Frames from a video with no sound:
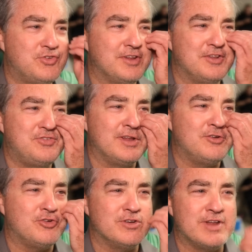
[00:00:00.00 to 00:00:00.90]
It's an
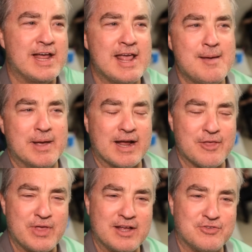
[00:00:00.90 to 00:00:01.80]
interesting dynamic.
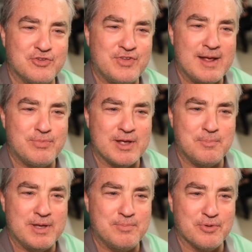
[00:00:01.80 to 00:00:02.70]
I think it's the same
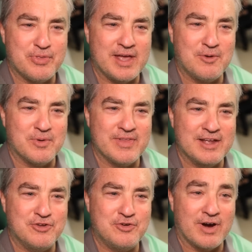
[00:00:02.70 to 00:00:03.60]
thing people think when
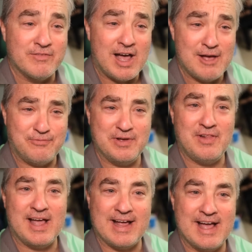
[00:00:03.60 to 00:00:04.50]
they do drive. I
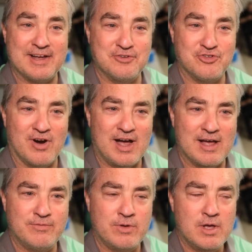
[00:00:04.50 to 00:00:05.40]
feel like I can
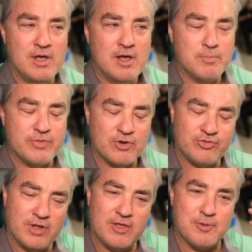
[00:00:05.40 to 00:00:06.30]
drive, but
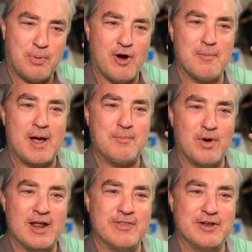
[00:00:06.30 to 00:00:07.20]
there's the other part of my
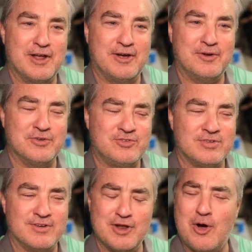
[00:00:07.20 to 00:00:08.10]
brain that
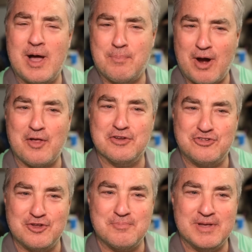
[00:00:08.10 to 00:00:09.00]
knows, no, I probably
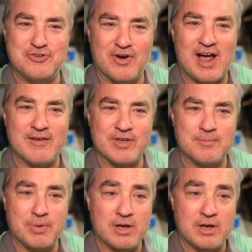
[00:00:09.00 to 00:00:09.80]
shouldn't be driving.